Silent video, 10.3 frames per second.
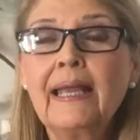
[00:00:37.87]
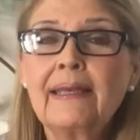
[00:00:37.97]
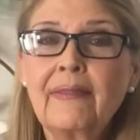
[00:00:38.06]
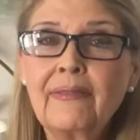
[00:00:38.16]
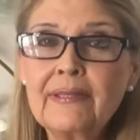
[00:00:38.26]

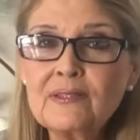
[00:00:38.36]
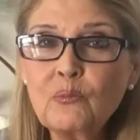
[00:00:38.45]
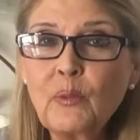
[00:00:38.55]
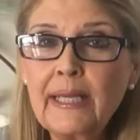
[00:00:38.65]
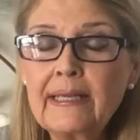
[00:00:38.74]
Now this
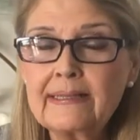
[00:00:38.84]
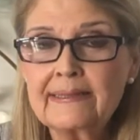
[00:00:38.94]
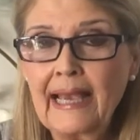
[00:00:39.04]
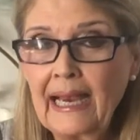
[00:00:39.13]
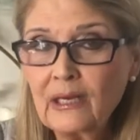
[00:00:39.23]
week
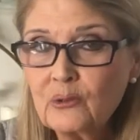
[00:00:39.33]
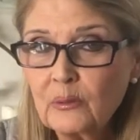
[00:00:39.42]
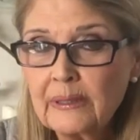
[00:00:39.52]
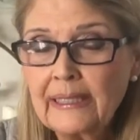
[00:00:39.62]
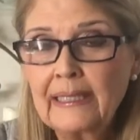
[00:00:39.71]
is
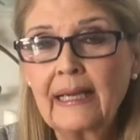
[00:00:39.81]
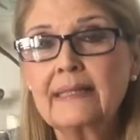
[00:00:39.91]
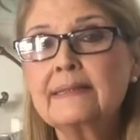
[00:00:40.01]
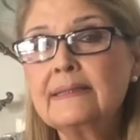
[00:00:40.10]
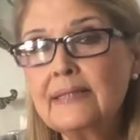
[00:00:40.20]
actually
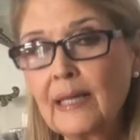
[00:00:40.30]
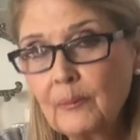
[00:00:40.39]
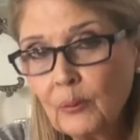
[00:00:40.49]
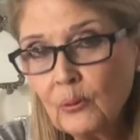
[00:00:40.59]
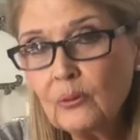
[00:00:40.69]
a
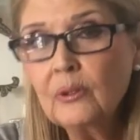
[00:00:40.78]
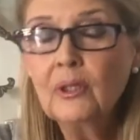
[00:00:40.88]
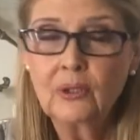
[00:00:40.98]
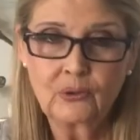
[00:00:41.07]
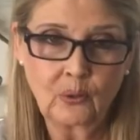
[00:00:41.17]
double
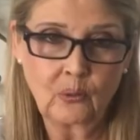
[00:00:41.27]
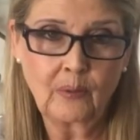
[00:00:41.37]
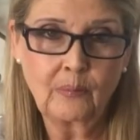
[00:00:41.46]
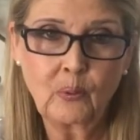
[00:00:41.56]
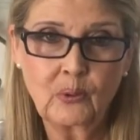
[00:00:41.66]

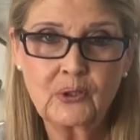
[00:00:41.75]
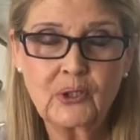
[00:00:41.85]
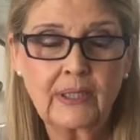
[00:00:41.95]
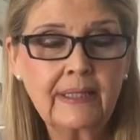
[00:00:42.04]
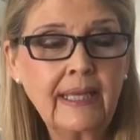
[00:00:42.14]
Torah
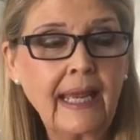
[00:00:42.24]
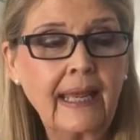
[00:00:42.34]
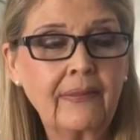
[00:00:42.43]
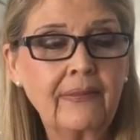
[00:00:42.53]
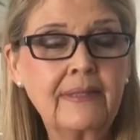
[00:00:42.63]
portion,
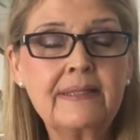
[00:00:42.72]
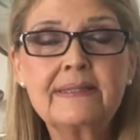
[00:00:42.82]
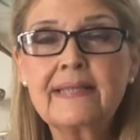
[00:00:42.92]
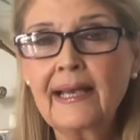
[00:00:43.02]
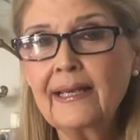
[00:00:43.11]
and the
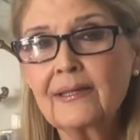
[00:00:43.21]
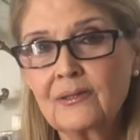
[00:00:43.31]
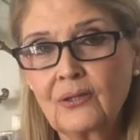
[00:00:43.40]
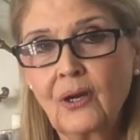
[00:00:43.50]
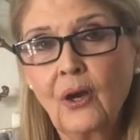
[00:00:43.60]
second